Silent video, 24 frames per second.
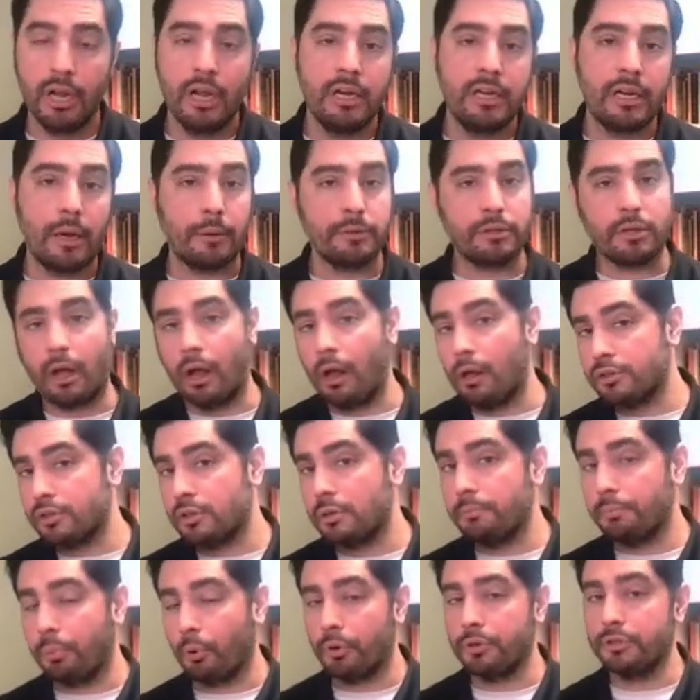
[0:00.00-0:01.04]
Now it's also
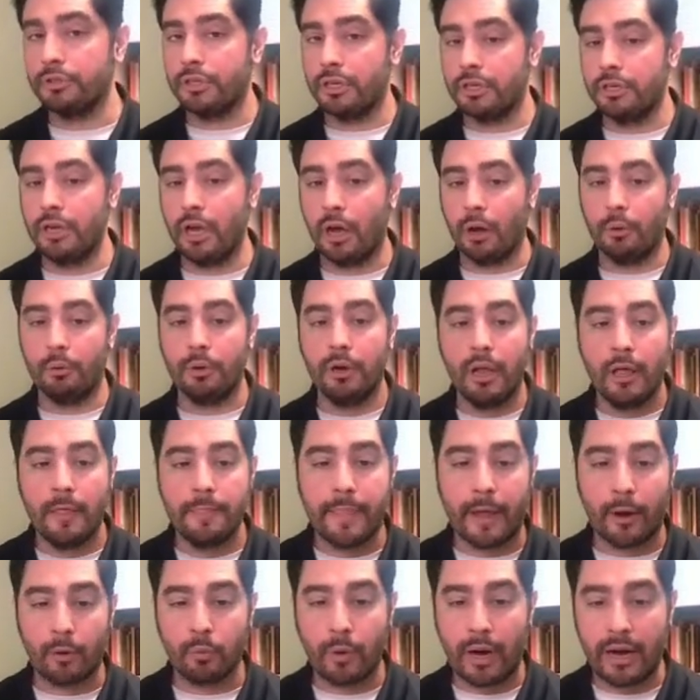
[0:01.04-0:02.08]
important to note
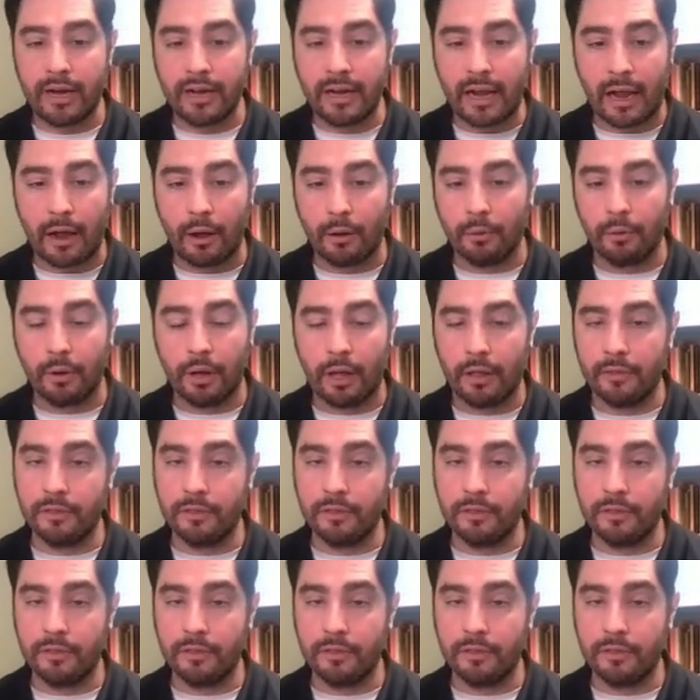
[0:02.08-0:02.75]
that right now